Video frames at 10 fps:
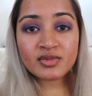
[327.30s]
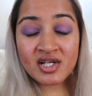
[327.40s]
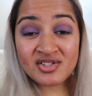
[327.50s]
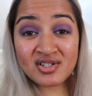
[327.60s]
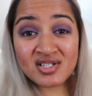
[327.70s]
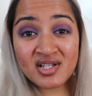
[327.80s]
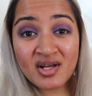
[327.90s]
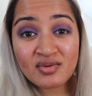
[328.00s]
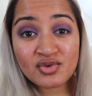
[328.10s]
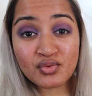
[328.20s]
As you can see,
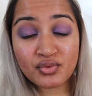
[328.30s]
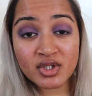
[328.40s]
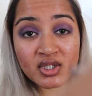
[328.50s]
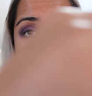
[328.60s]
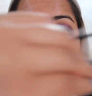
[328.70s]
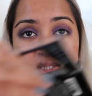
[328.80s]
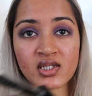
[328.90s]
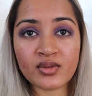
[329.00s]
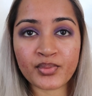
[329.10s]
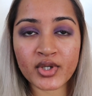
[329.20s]
that was really
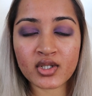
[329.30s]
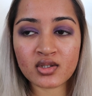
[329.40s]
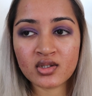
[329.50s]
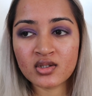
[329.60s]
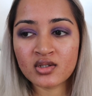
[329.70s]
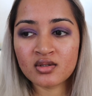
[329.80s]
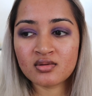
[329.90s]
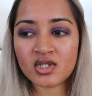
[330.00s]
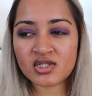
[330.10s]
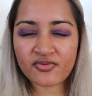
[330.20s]
easy, but
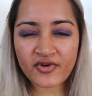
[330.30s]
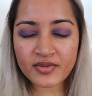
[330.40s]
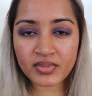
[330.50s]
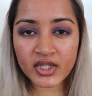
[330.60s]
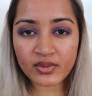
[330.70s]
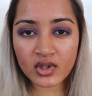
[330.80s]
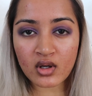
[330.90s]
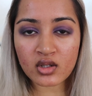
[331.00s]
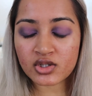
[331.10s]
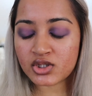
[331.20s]
it's fun playing with
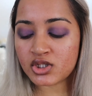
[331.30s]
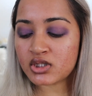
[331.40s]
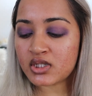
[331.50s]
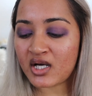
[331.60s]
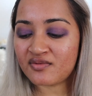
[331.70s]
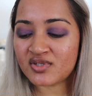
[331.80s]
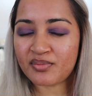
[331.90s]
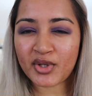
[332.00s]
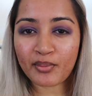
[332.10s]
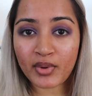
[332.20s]
colors just to have
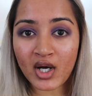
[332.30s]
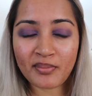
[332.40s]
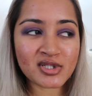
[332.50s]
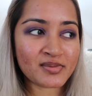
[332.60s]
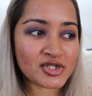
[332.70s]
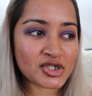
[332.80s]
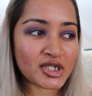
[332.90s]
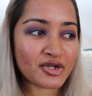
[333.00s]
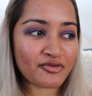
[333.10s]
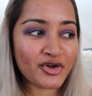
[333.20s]
something pop,
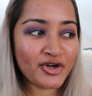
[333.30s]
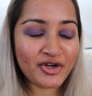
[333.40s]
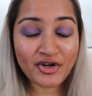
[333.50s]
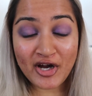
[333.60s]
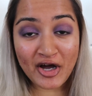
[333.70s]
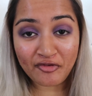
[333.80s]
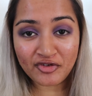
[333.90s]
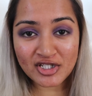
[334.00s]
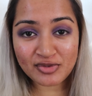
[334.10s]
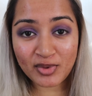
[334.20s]
especially if your
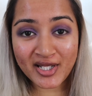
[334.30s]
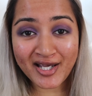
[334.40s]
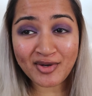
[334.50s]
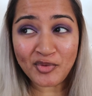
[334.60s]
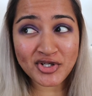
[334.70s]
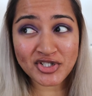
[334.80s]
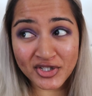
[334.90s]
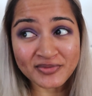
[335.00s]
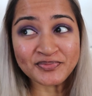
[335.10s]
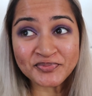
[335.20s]
outfit is plain, which